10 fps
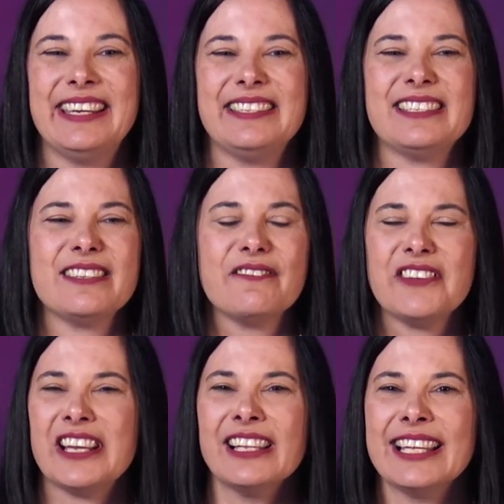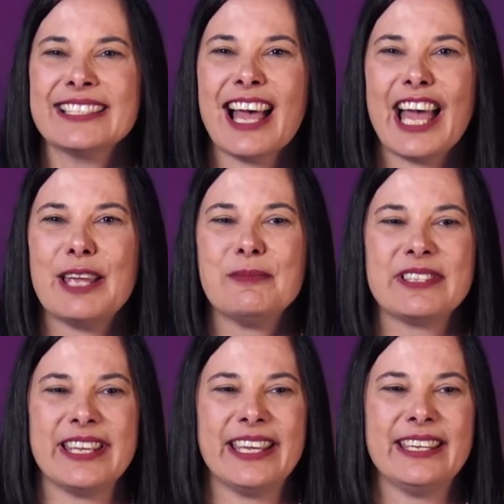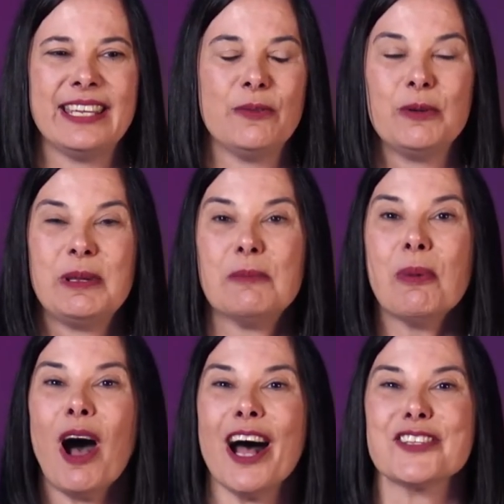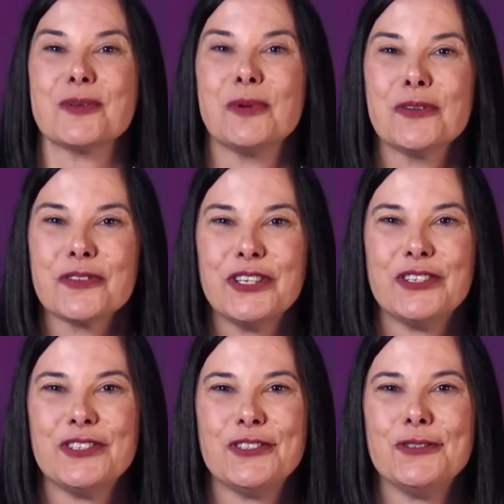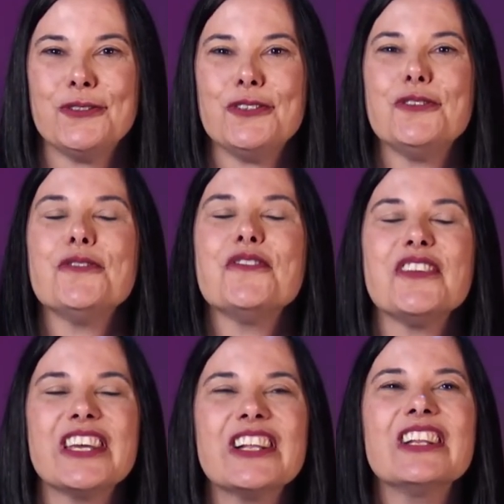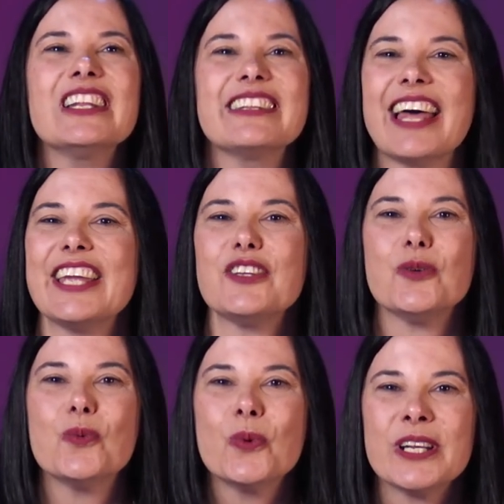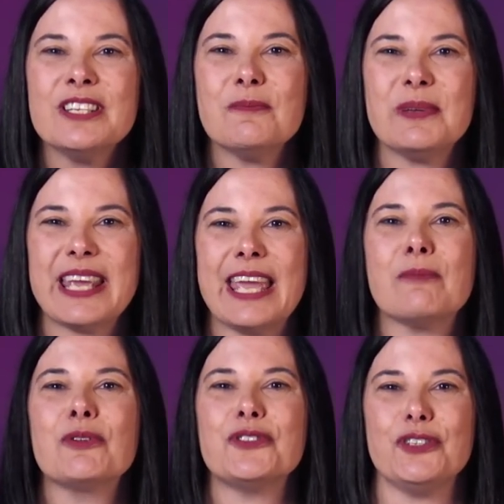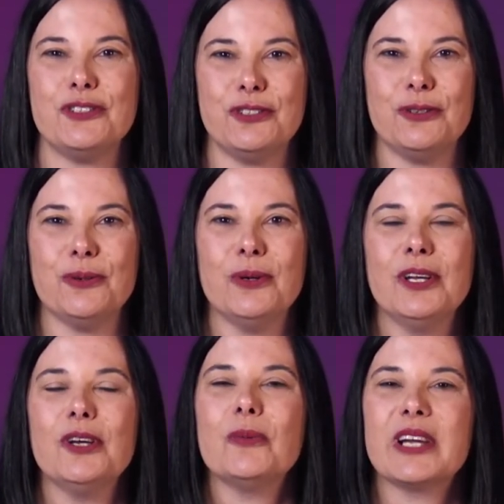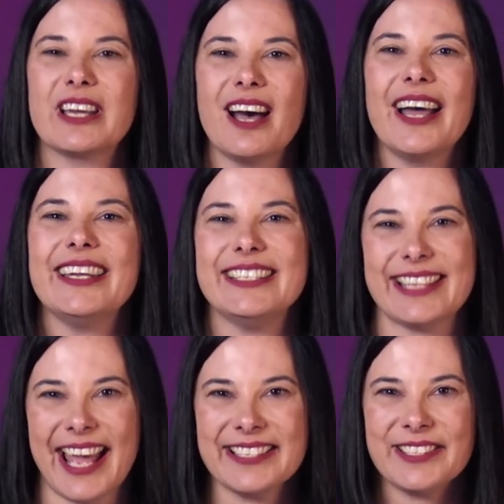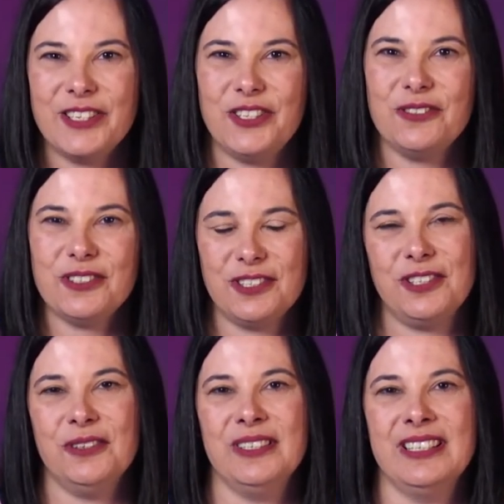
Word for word: Does it feel at times that it would be impossible for you to do? Do you feel like you wouldn't be able to do what God is asking you to do?